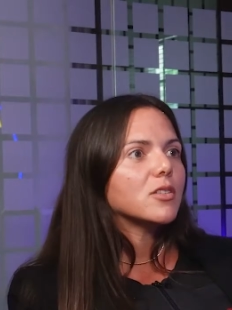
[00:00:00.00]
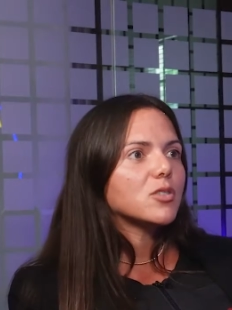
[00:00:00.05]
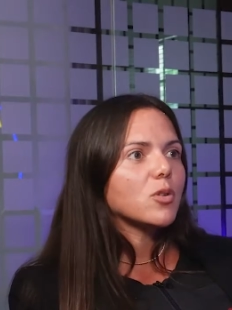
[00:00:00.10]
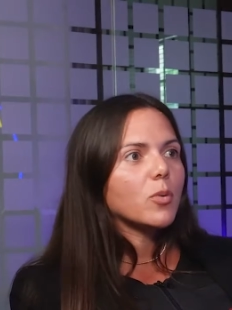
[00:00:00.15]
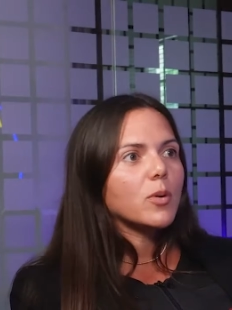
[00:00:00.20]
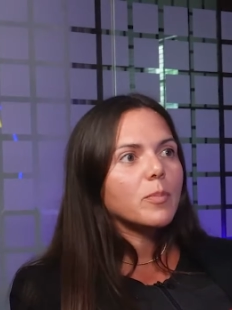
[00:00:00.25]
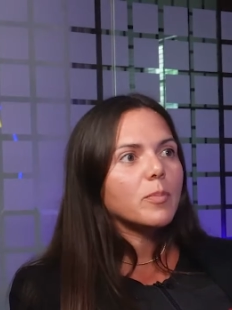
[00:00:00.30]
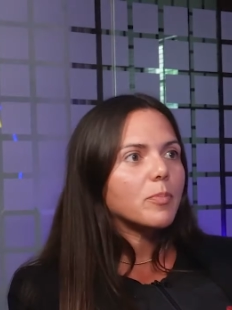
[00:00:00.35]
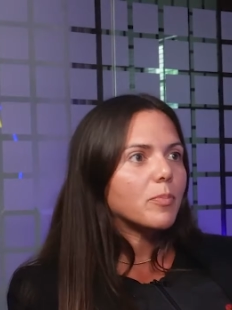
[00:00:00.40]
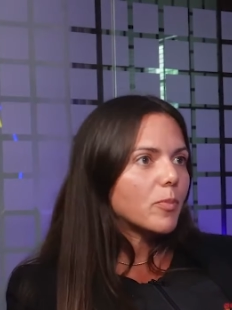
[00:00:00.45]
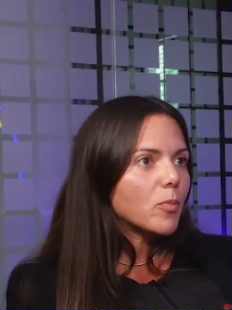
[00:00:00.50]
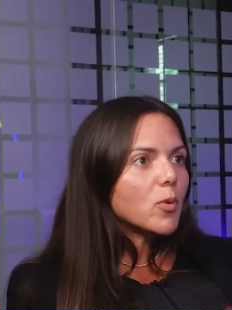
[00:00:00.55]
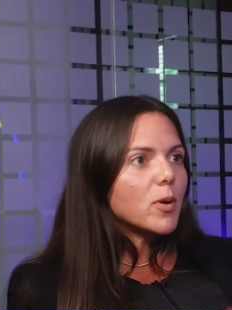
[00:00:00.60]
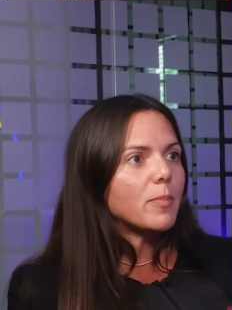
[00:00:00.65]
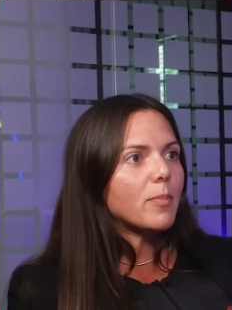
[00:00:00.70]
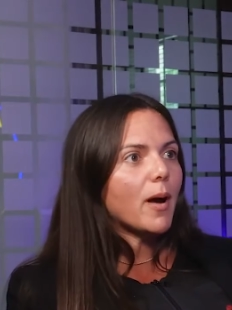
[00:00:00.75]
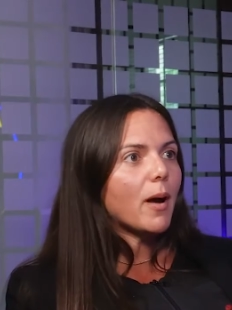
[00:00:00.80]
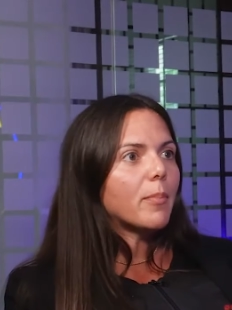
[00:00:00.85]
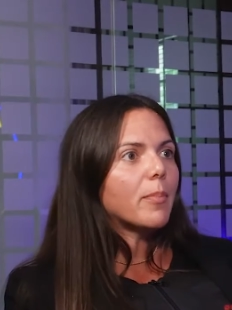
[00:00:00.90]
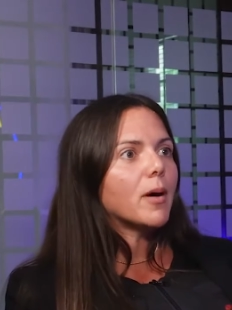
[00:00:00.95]
So we
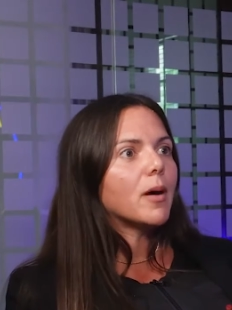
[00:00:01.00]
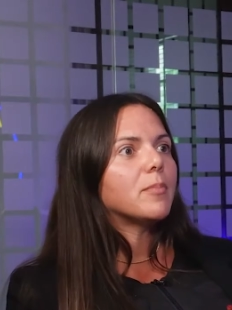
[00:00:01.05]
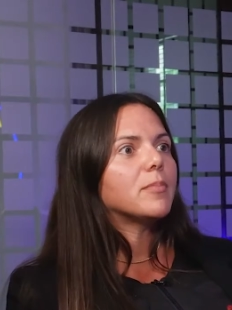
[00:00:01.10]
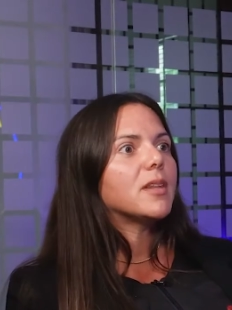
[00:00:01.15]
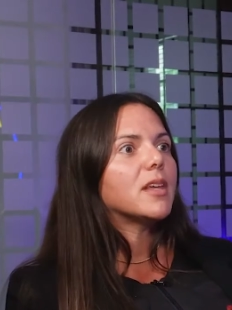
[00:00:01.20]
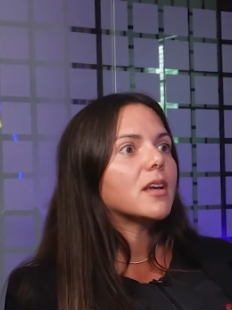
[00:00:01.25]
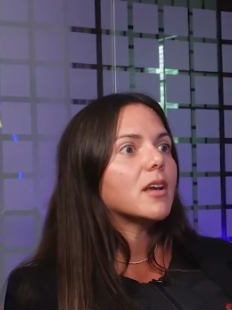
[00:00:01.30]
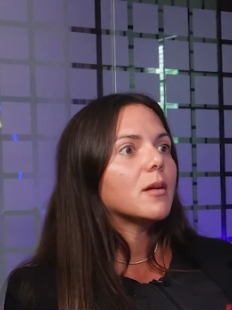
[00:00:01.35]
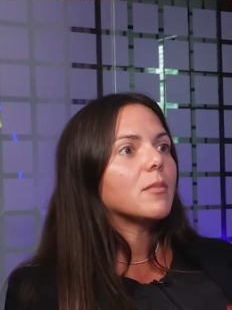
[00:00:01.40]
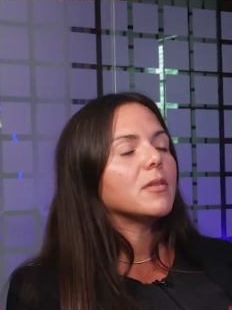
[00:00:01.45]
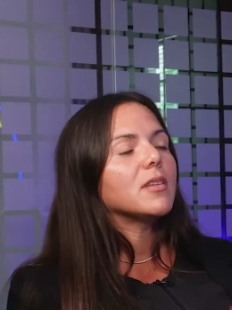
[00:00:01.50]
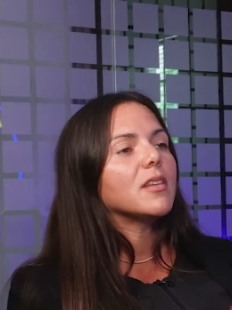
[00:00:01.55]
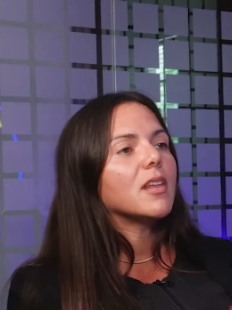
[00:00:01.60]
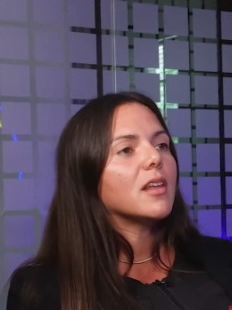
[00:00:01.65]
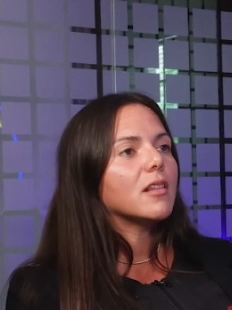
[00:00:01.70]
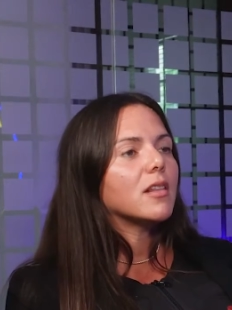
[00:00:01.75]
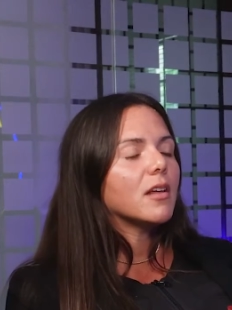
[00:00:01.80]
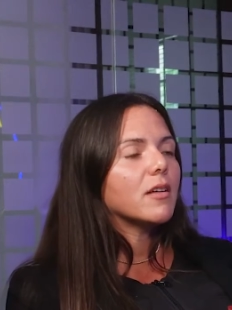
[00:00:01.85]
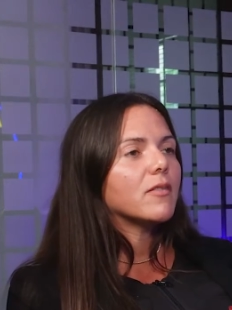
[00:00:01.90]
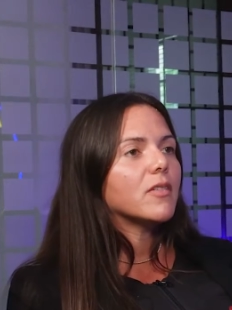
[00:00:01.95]
pop up. They come in,
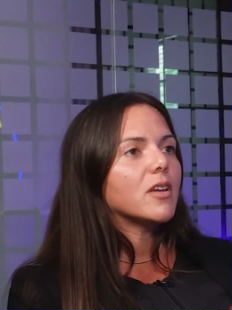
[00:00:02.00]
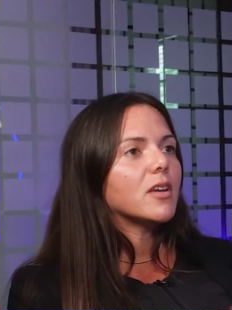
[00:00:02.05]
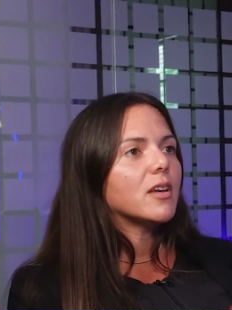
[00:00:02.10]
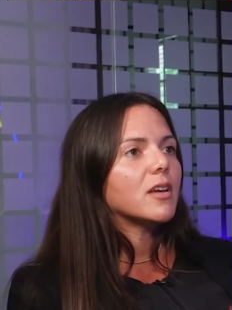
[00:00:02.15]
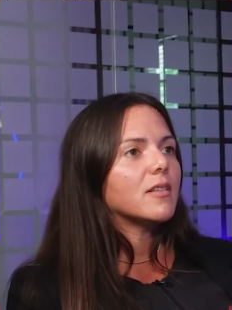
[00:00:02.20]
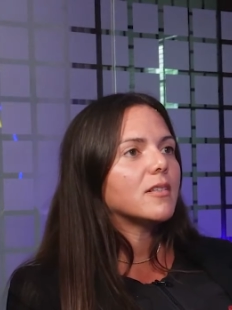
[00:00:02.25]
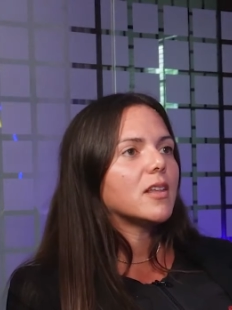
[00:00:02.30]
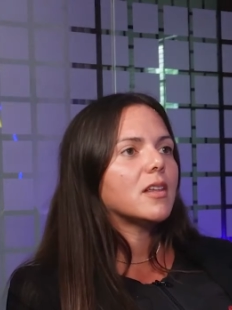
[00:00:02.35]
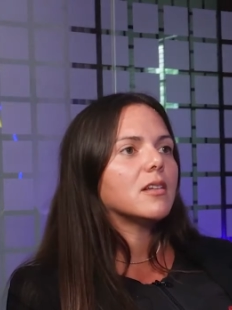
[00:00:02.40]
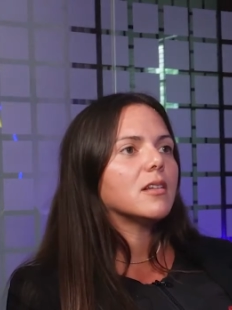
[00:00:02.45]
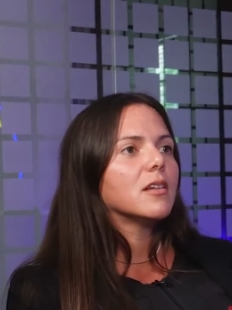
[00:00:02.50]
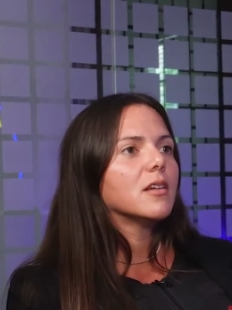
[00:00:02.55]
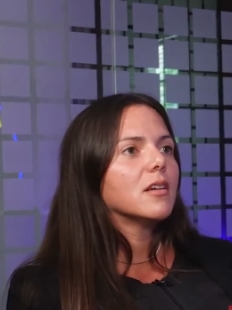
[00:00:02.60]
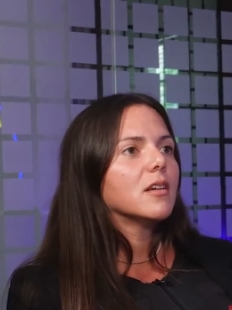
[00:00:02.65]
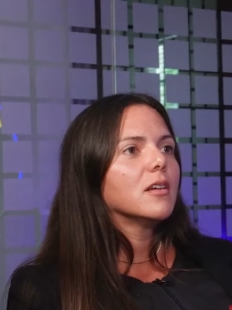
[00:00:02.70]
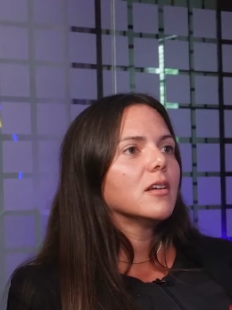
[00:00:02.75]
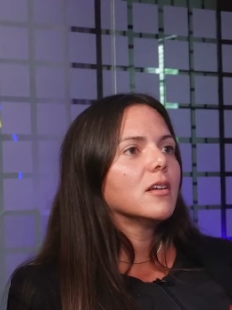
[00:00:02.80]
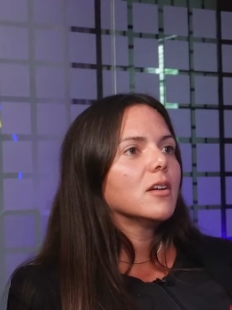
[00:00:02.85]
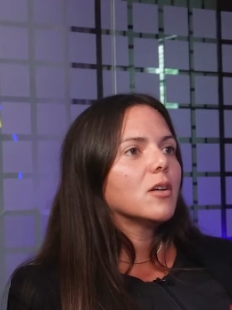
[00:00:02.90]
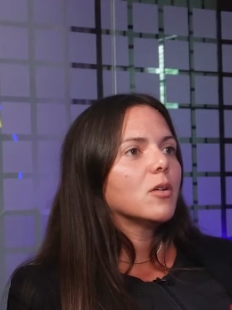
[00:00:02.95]
they love it, and then
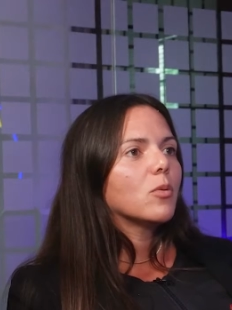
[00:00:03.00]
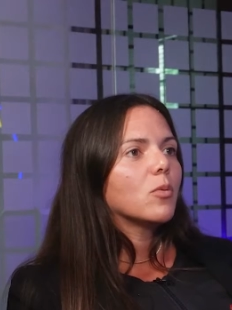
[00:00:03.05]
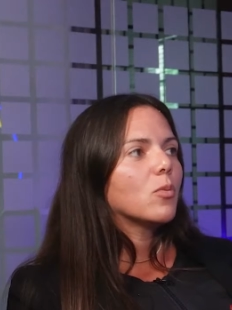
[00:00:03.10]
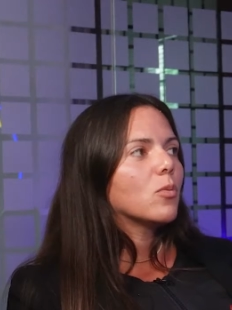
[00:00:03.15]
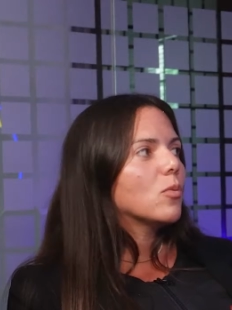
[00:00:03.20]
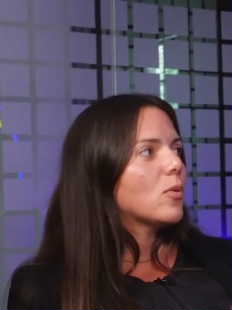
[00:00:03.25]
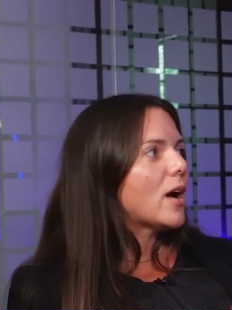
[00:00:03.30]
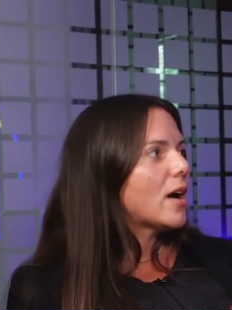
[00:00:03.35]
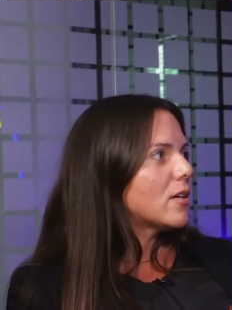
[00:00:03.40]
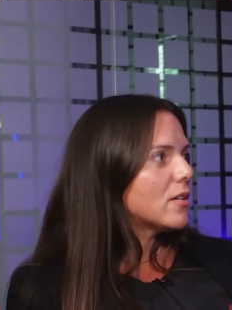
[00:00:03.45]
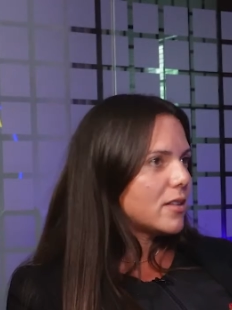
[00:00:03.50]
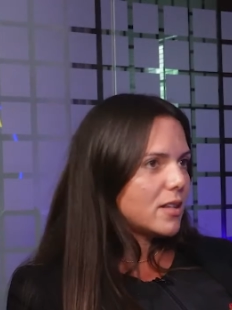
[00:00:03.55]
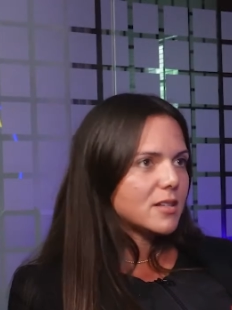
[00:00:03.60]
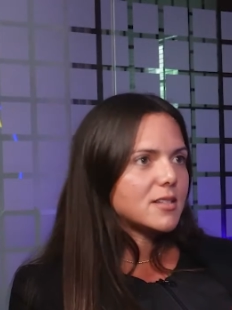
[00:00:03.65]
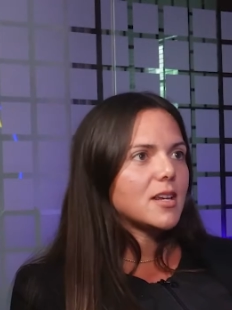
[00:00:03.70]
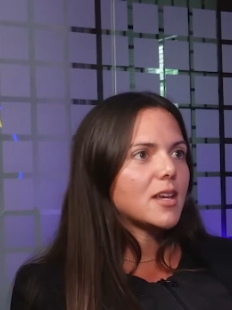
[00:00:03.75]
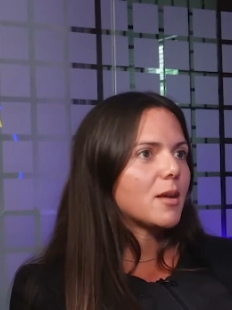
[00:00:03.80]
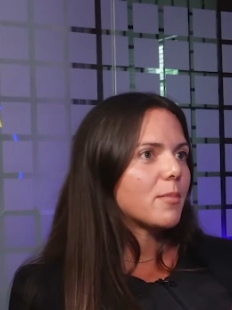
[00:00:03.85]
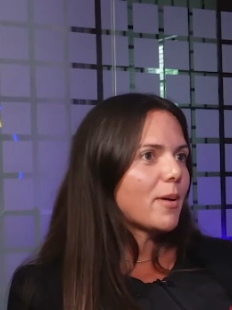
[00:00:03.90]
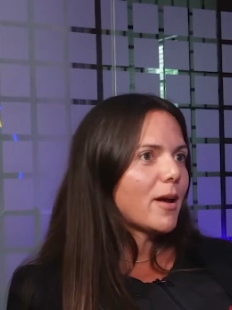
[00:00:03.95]
how do they
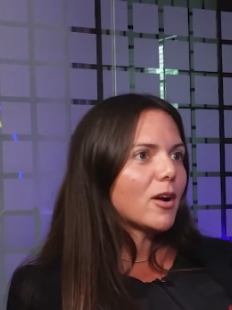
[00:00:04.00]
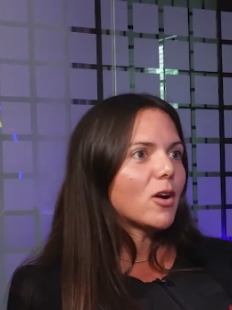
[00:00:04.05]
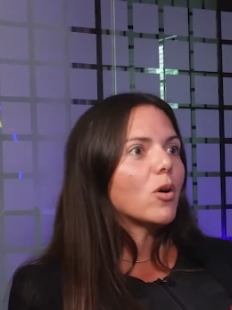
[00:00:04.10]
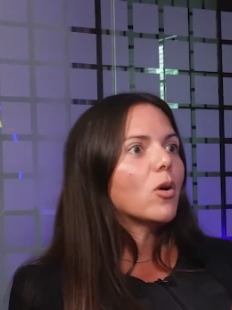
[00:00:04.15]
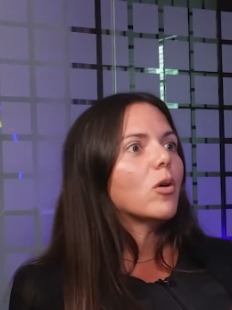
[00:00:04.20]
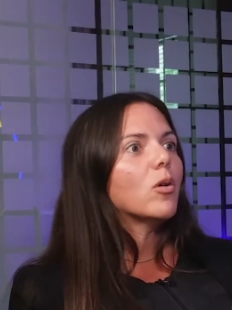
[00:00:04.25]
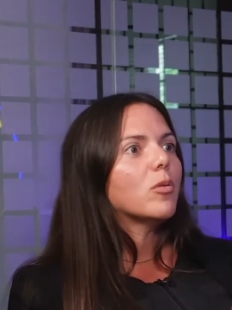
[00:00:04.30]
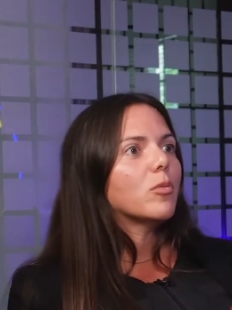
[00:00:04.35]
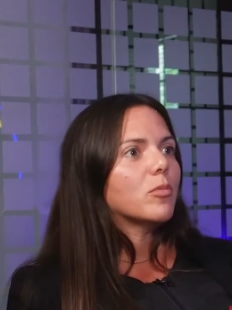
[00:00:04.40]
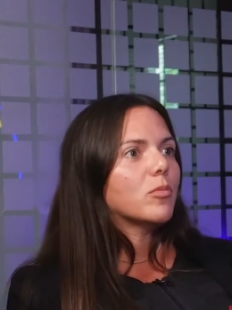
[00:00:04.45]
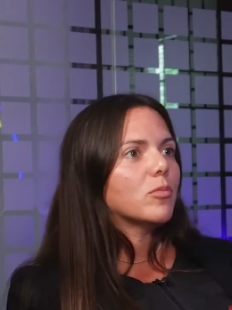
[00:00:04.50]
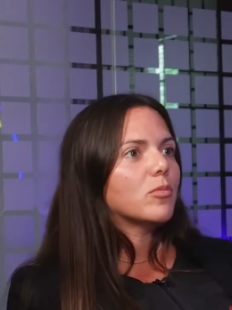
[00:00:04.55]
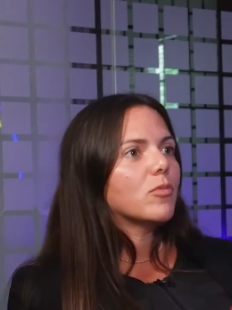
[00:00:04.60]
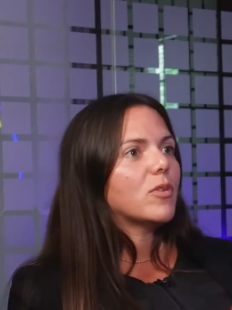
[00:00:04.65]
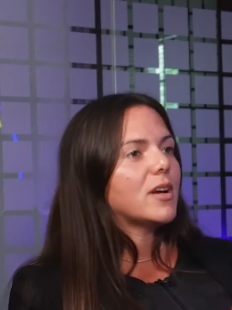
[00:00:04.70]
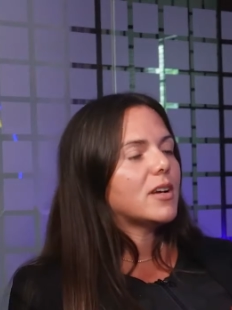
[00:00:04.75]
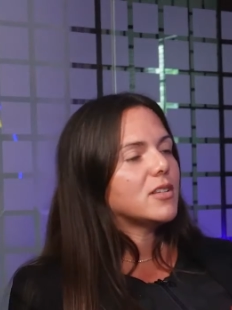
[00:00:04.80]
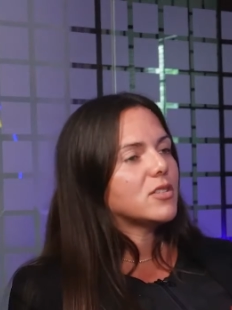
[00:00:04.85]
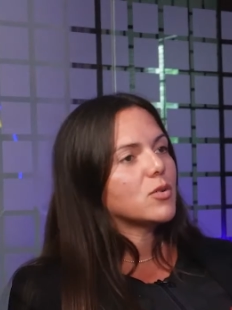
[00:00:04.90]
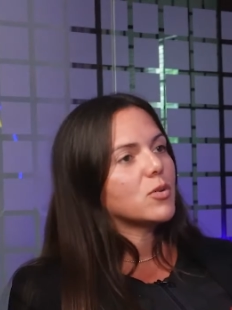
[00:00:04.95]
take it back home, right?